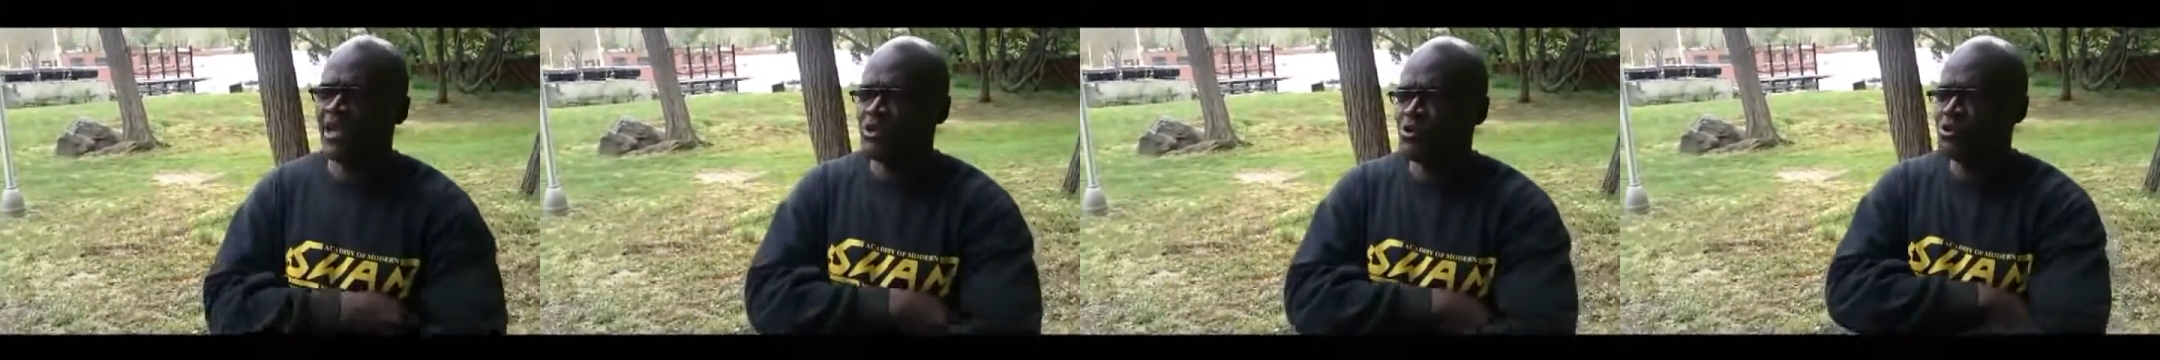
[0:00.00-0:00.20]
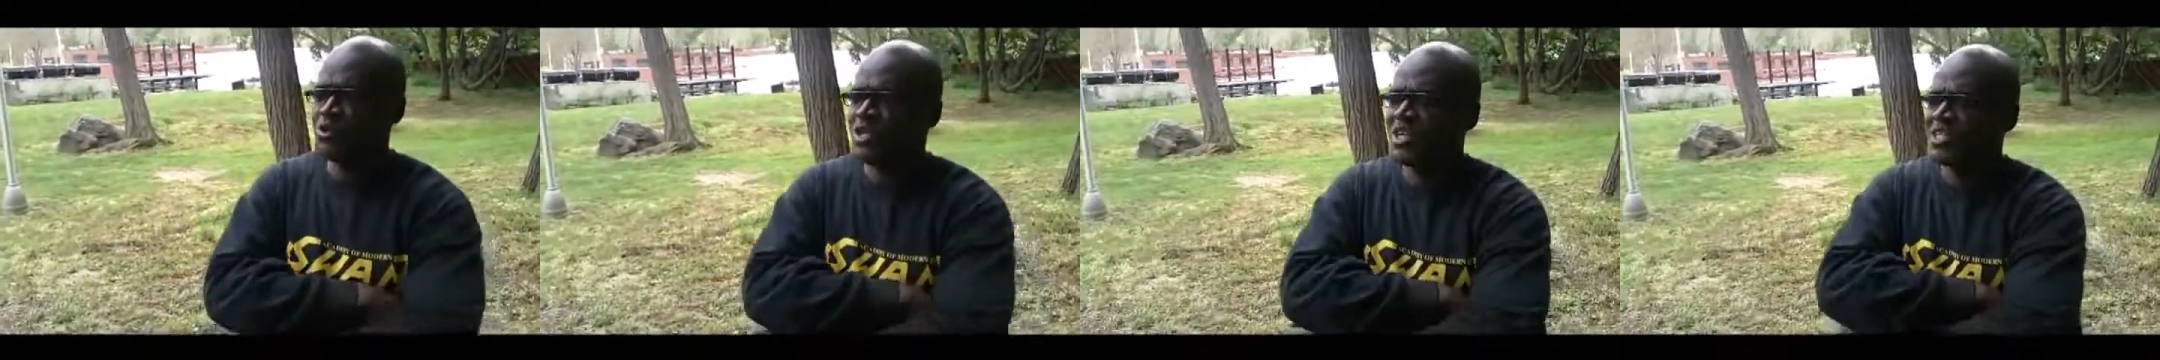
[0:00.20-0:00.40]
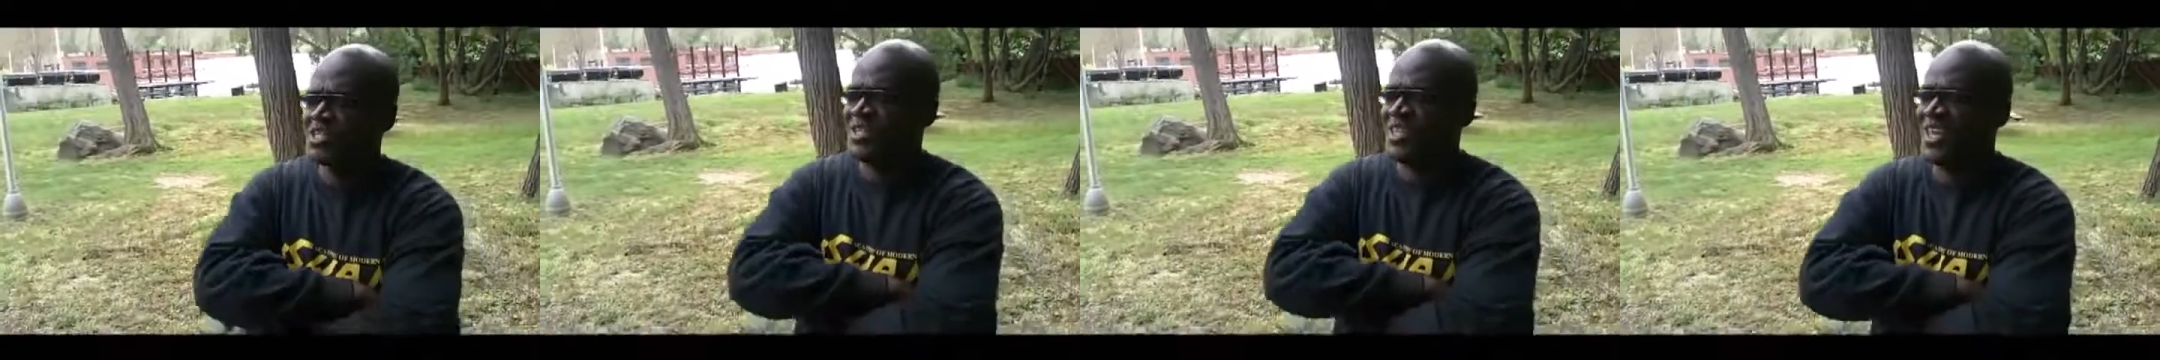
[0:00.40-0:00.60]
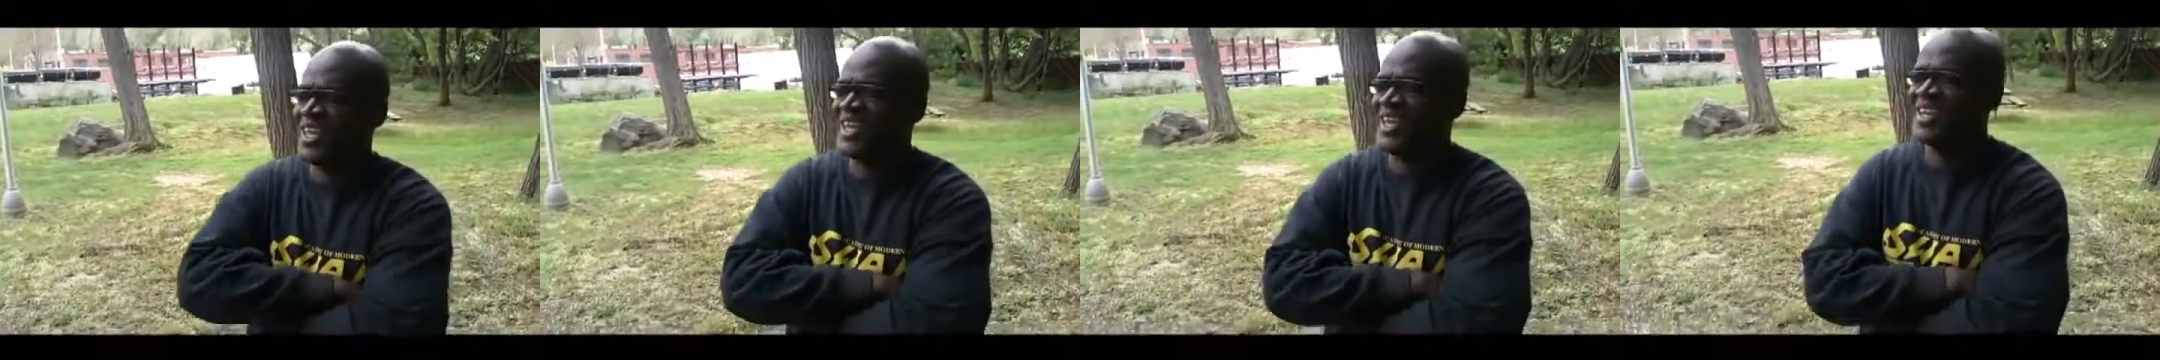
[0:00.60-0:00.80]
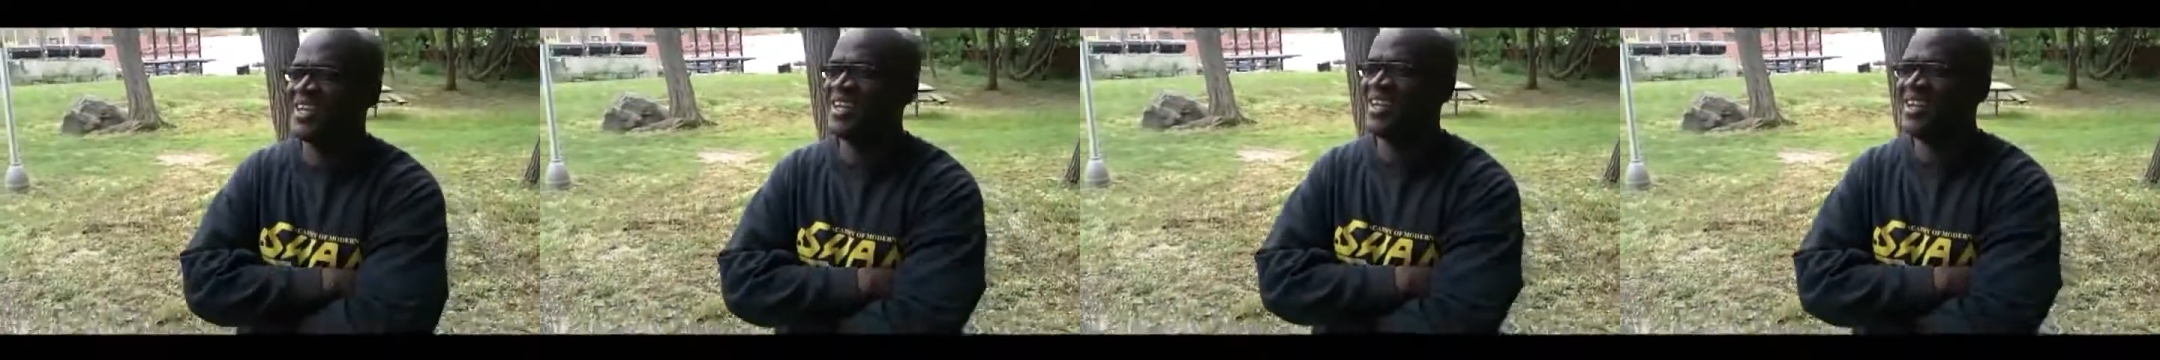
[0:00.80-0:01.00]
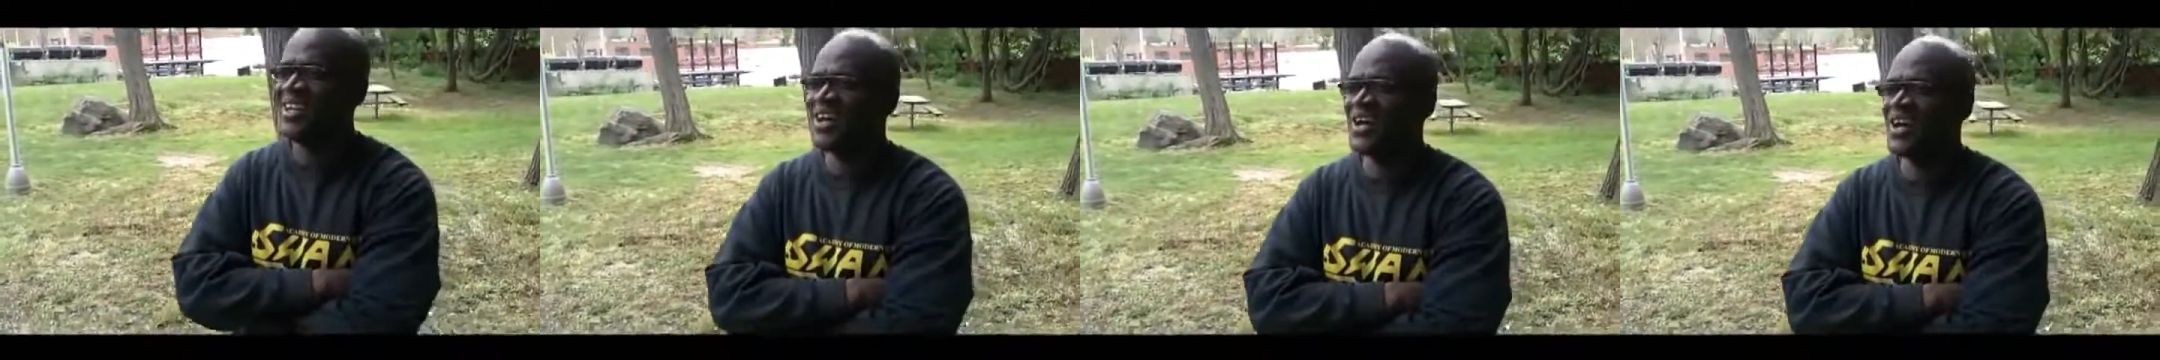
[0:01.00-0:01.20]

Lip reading: you get there,